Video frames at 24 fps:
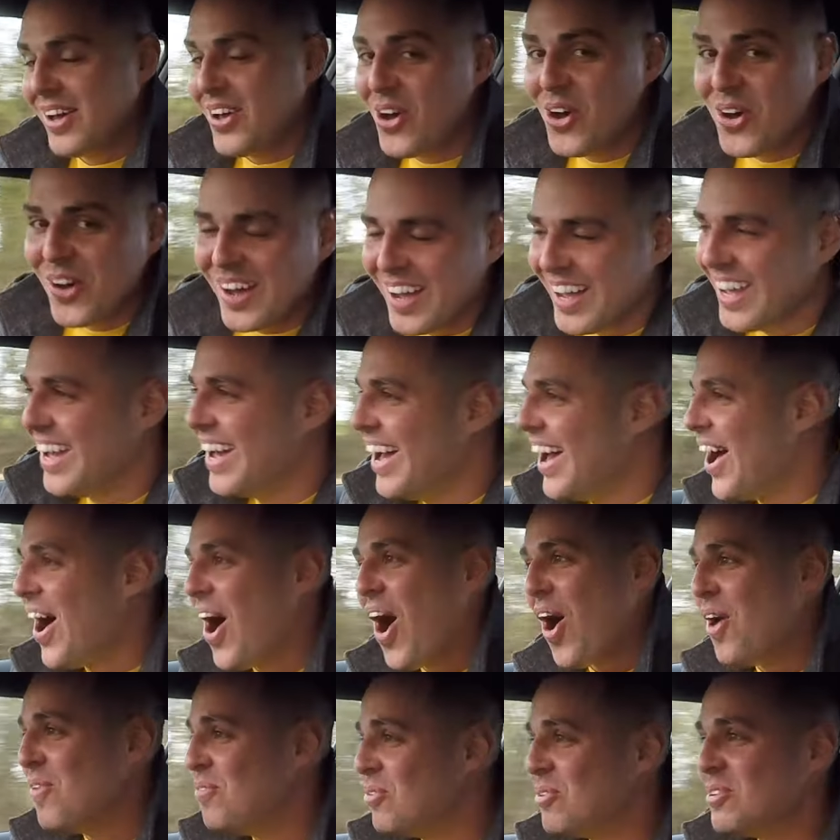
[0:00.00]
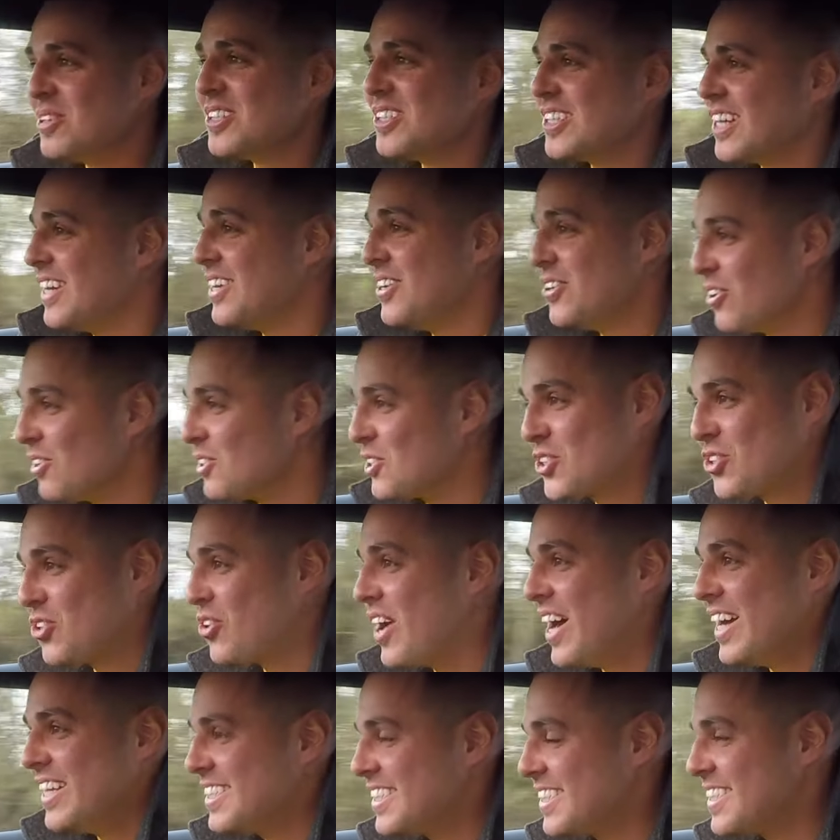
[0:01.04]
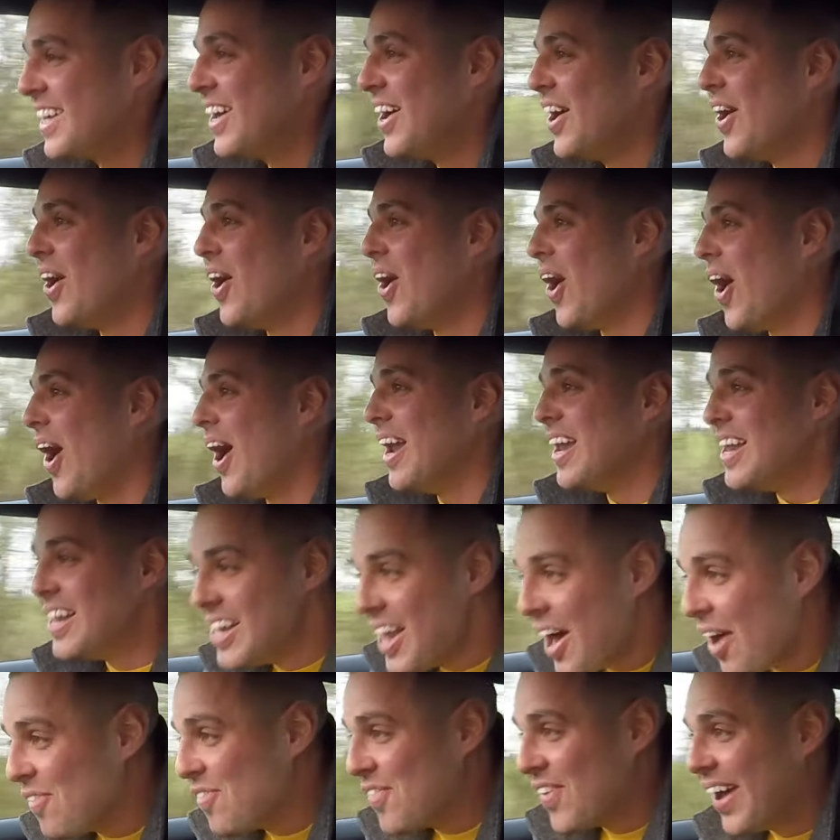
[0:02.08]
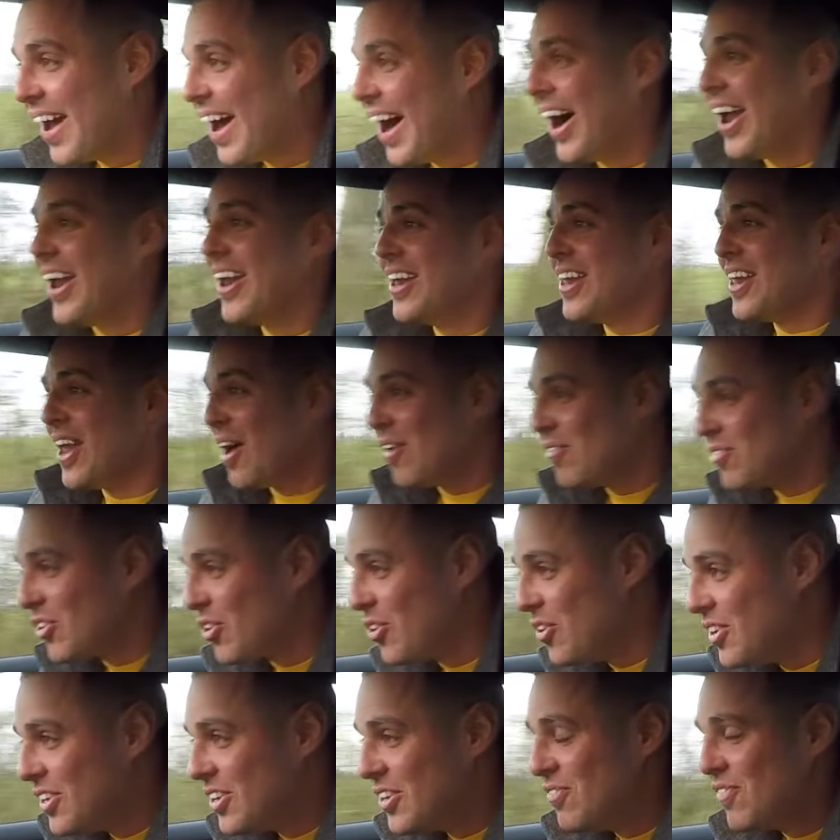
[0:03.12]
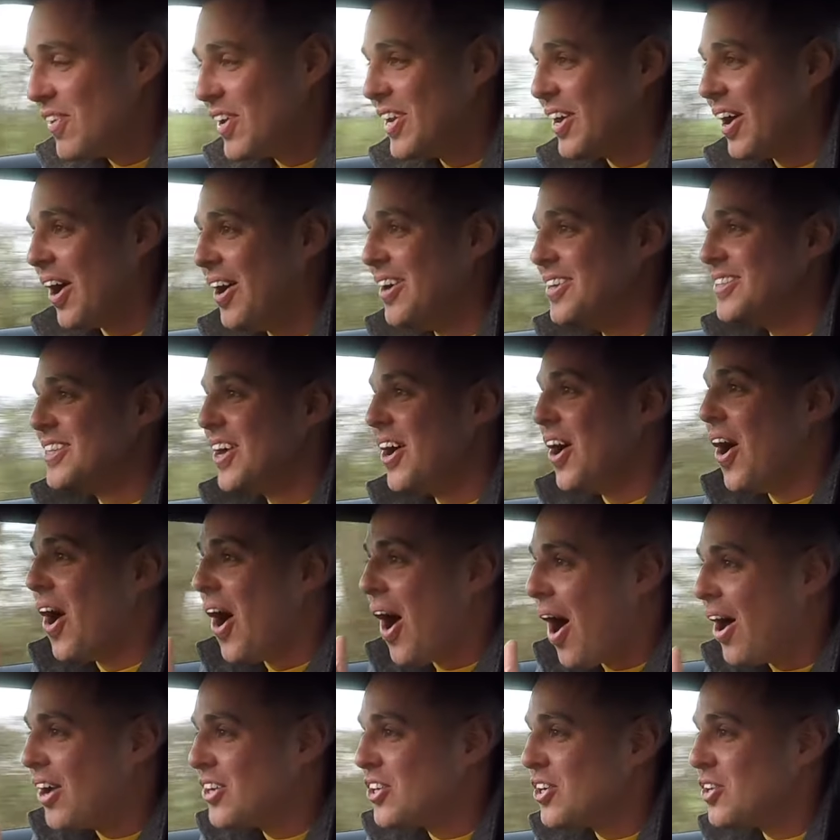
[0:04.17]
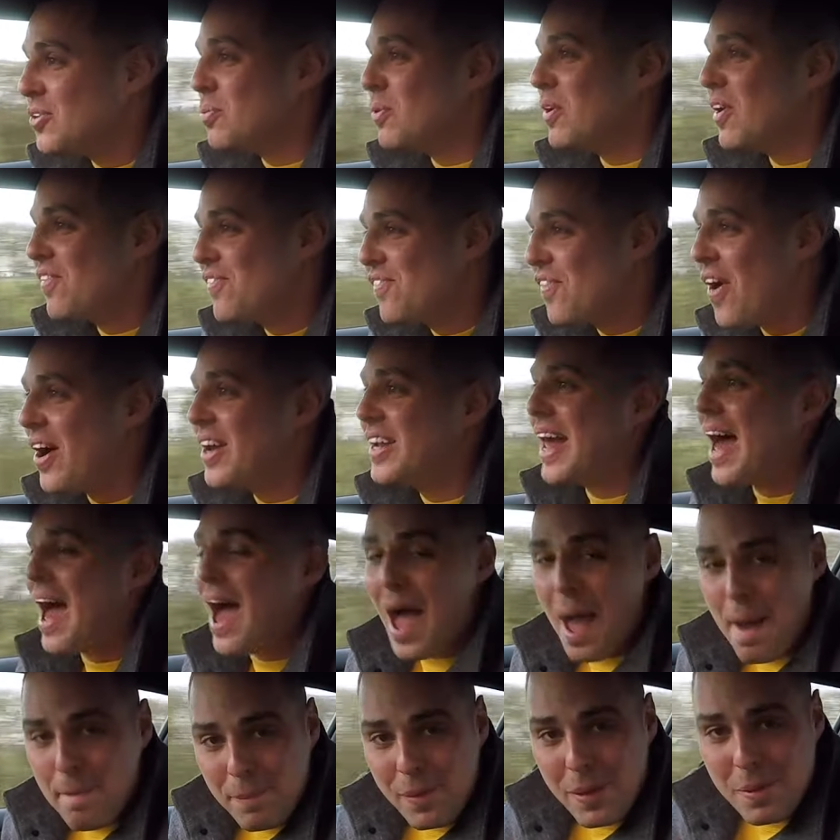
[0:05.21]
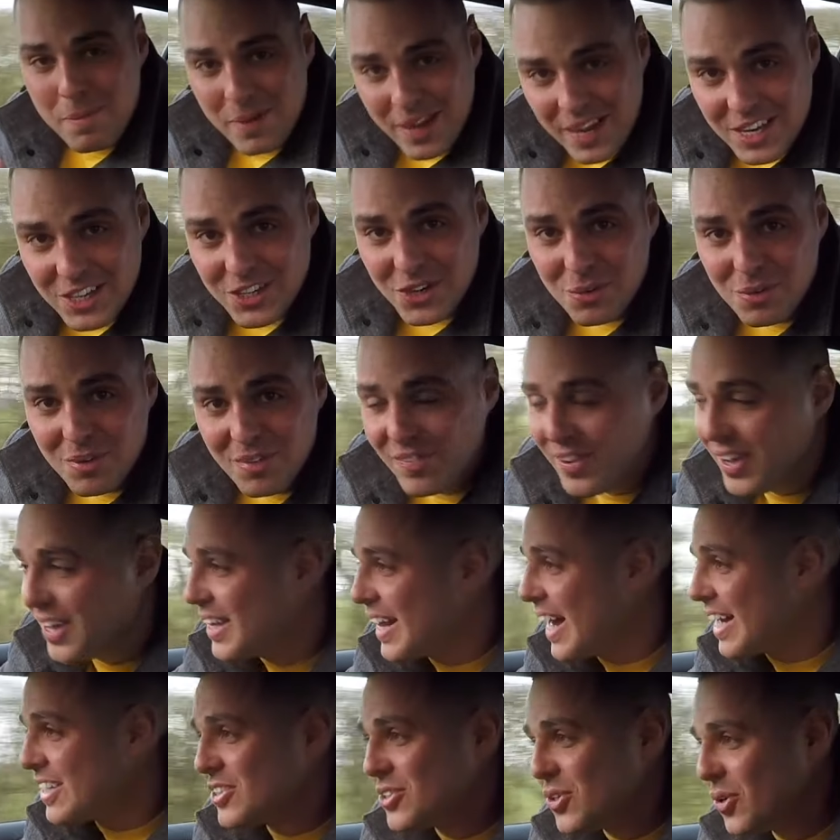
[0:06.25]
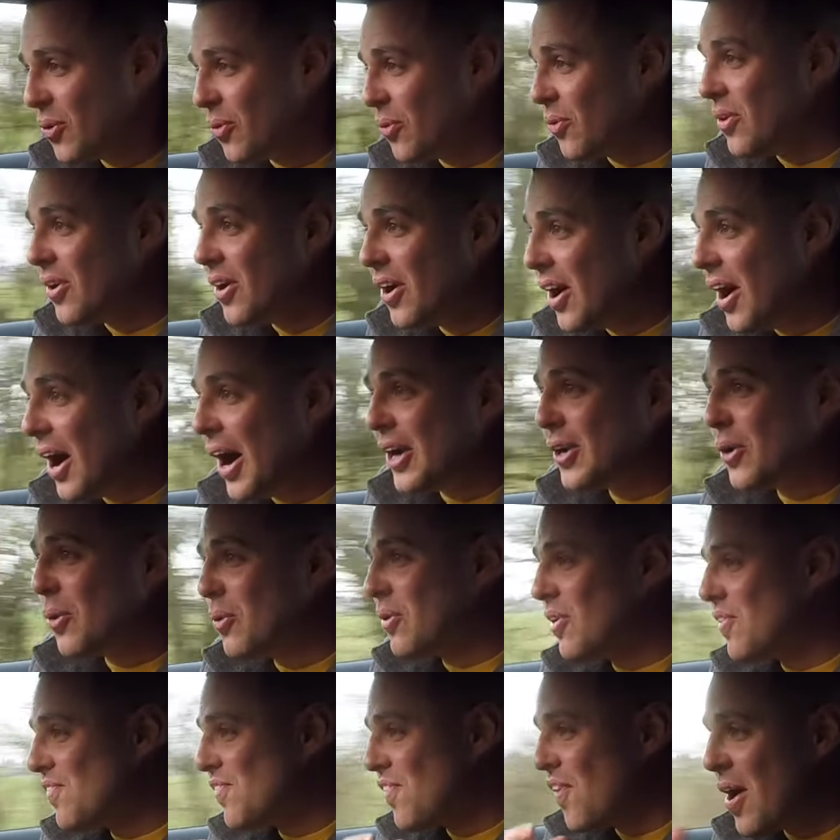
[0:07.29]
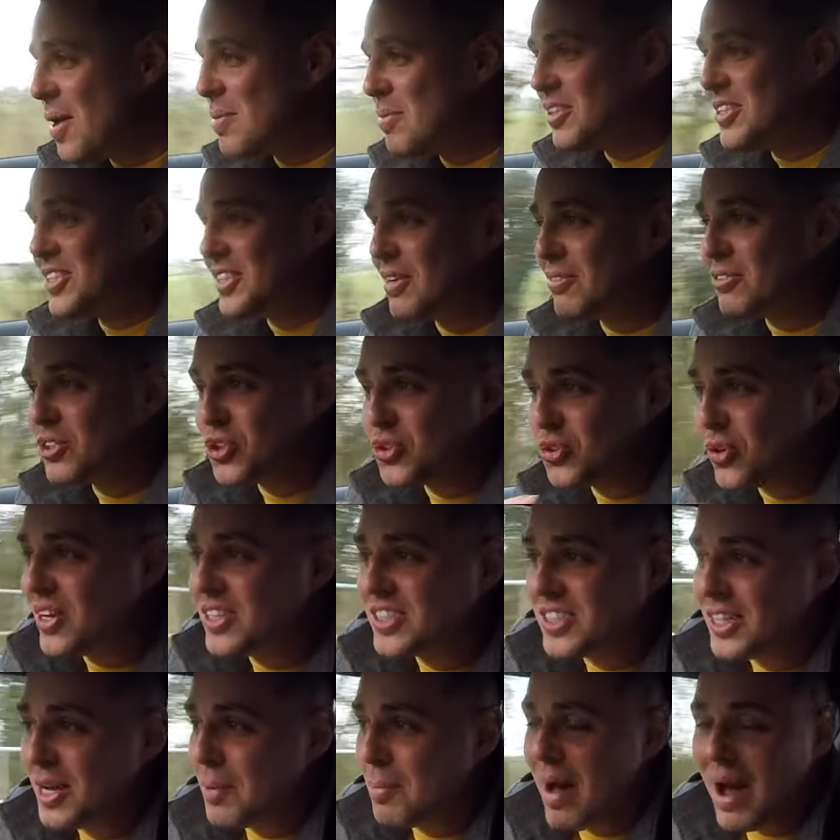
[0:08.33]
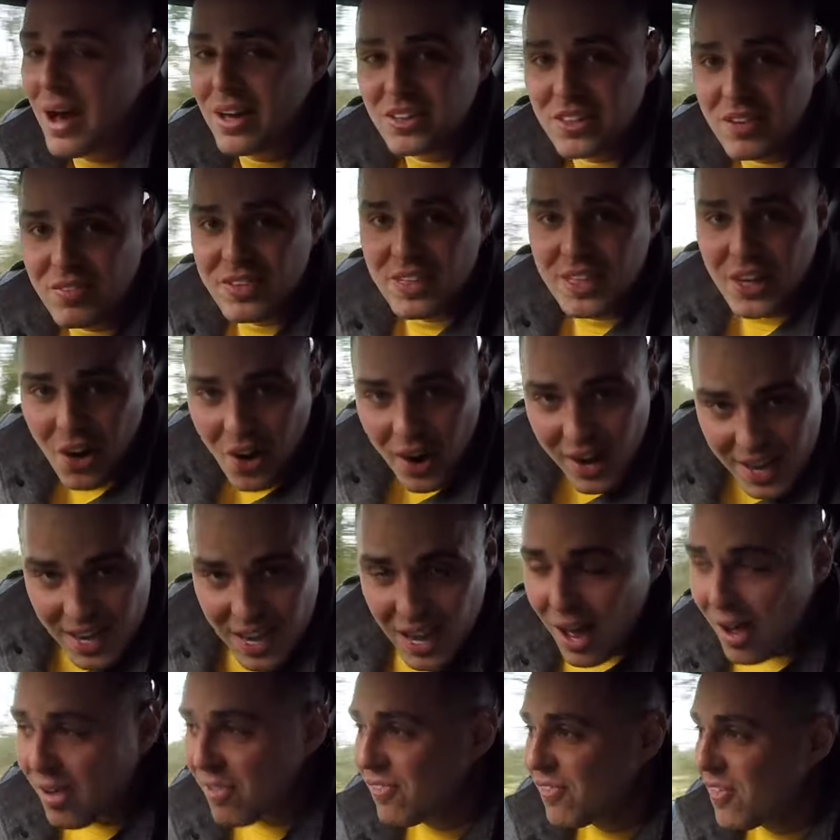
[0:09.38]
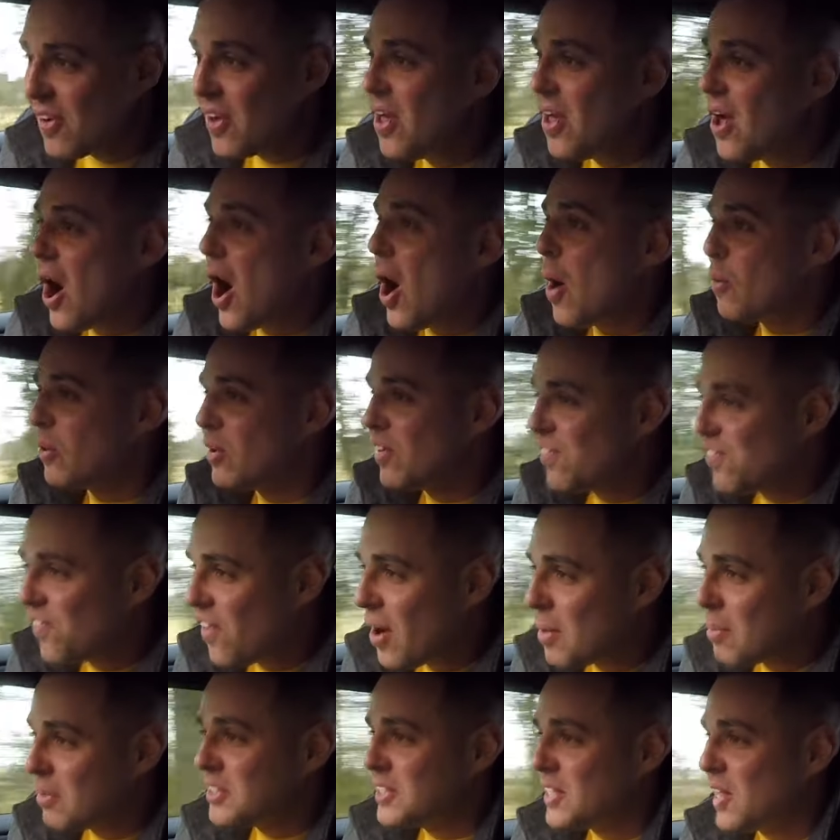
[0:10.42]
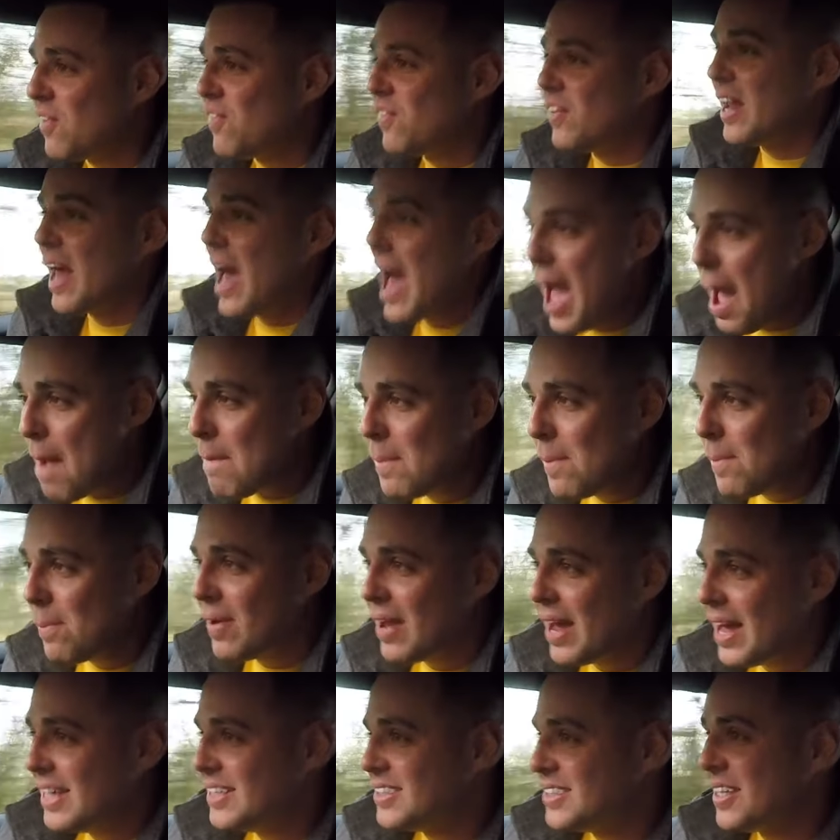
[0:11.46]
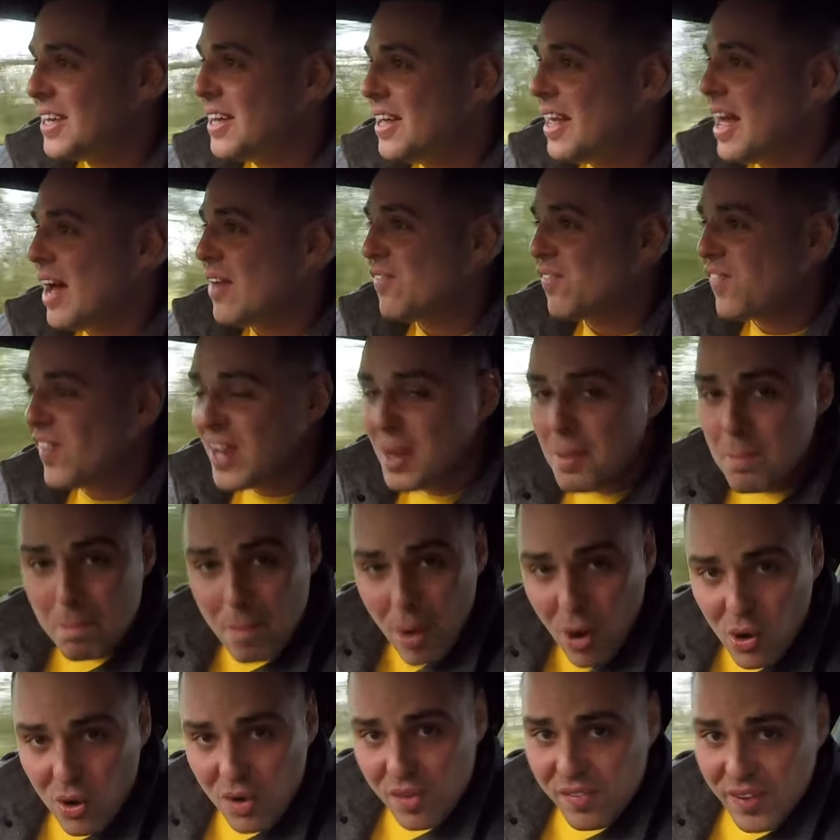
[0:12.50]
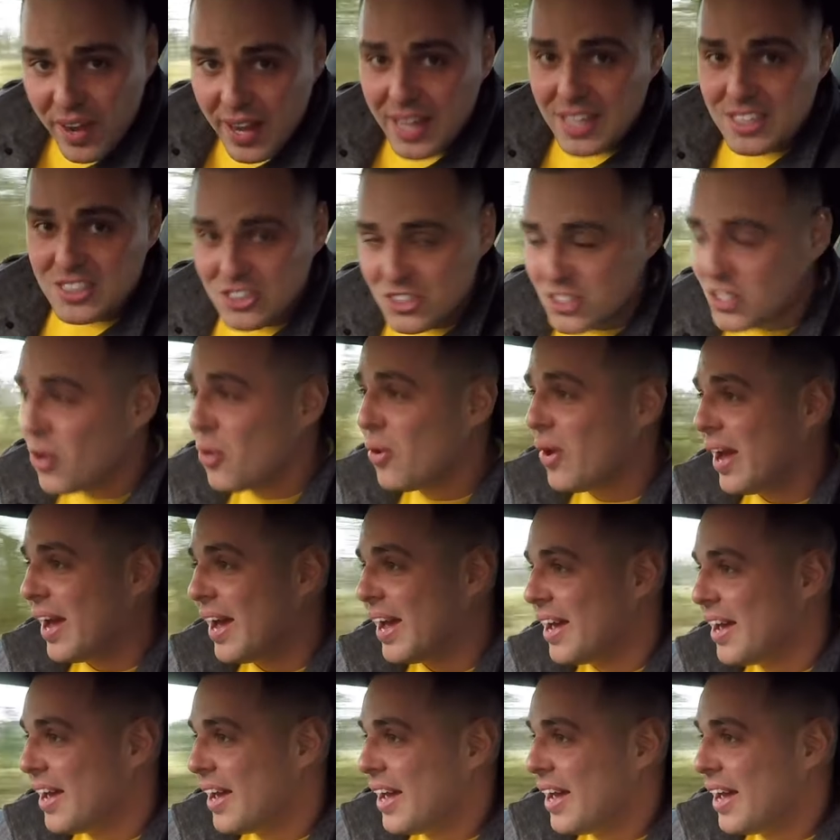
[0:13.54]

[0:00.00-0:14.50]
I'm honestly not stressed. I love it. I love doing these videos. I just want to find a happy medium of it, that's all. I don't want to find myself stressing about something that I love. I want to find myself in a happy place and feeling motivated to do it.